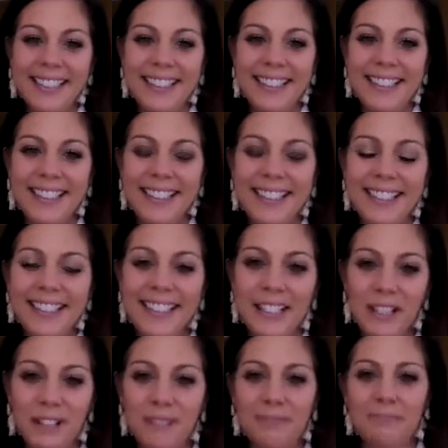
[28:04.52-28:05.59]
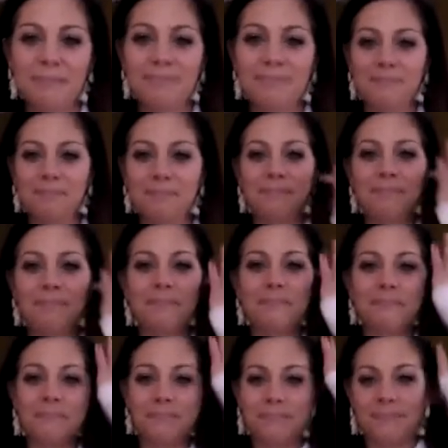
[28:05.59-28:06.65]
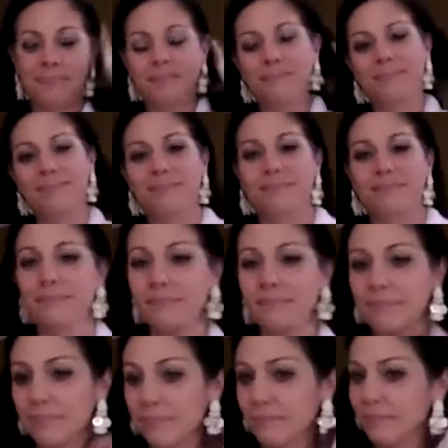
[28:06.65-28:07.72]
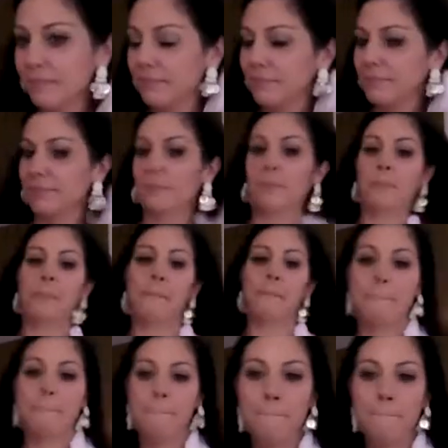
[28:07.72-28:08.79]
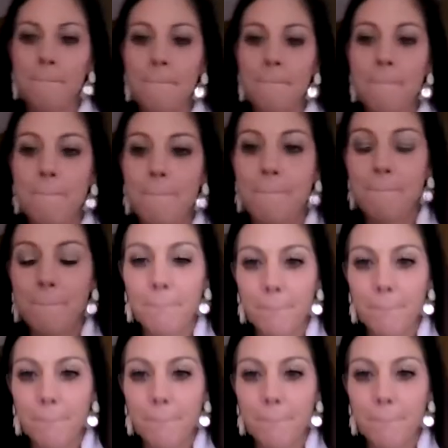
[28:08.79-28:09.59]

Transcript: This person isn't speaking.